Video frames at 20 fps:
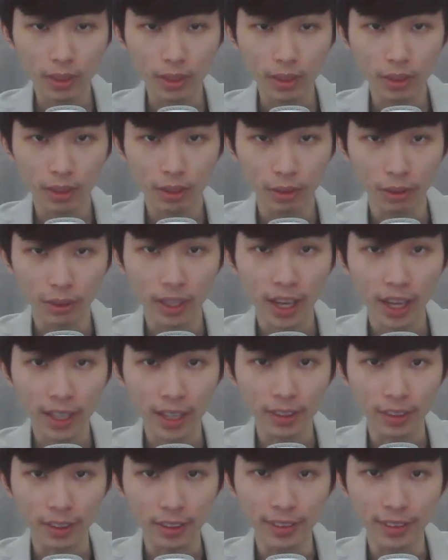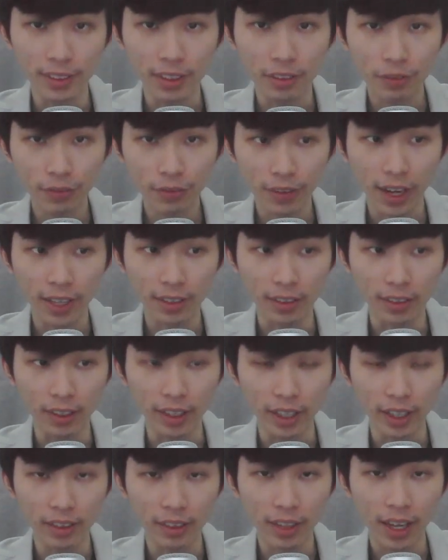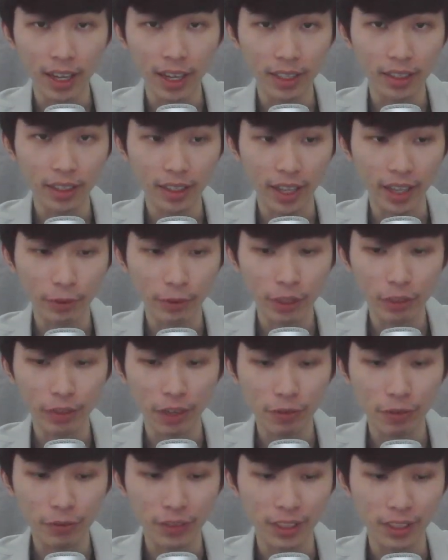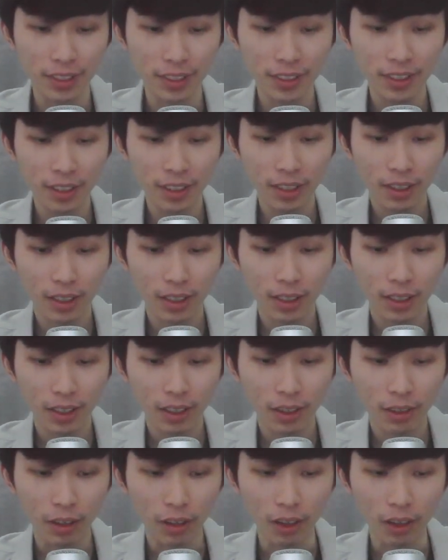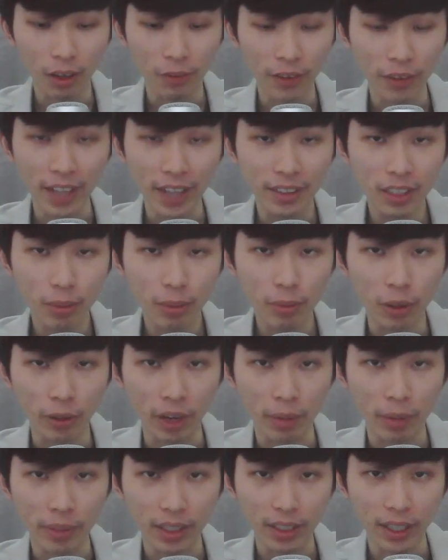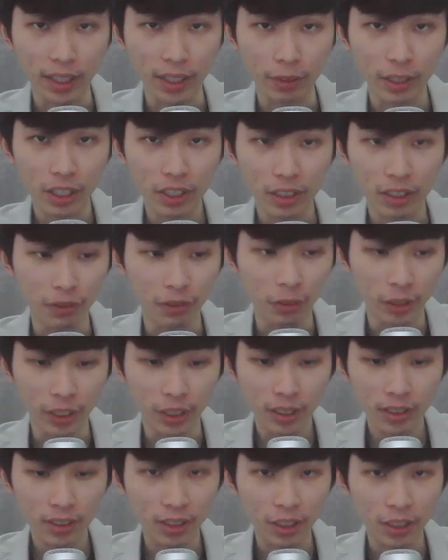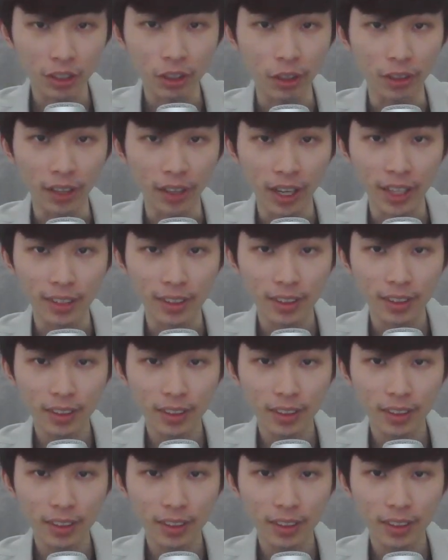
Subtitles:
You can indeed find the entire language reference of any programming language if you just search online.